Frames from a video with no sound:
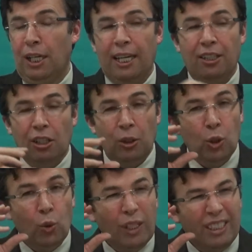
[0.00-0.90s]
a
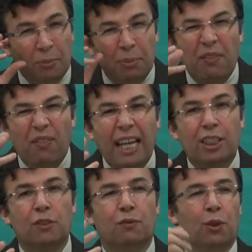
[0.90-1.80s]
deep
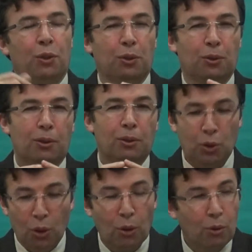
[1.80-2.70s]
reflection for you.
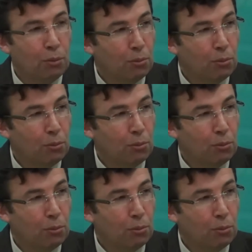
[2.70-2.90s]
So,